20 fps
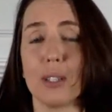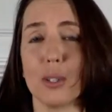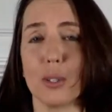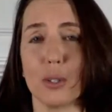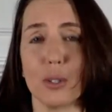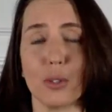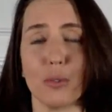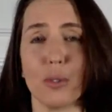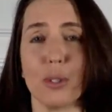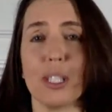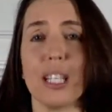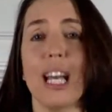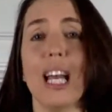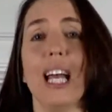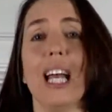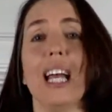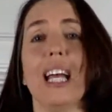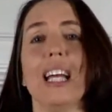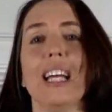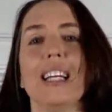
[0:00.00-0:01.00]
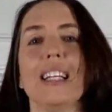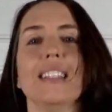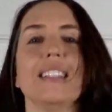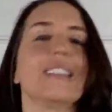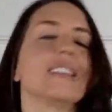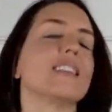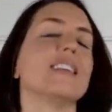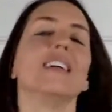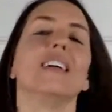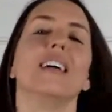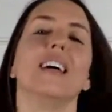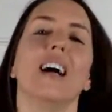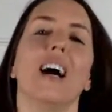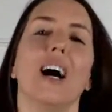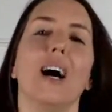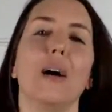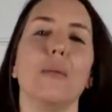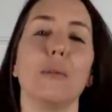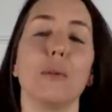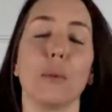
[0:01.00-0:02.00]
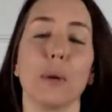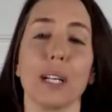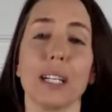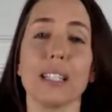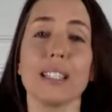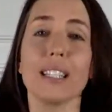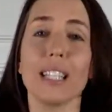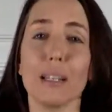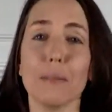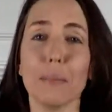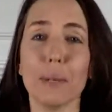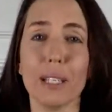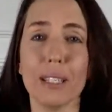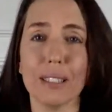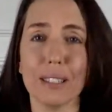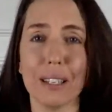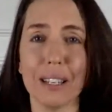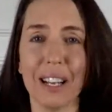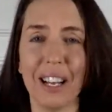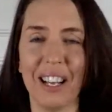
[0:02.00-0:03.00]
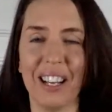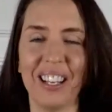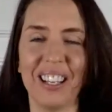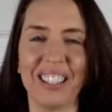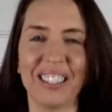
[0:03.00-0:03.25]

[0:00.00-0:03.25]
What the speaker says: about pictures for days, but we're going to skip it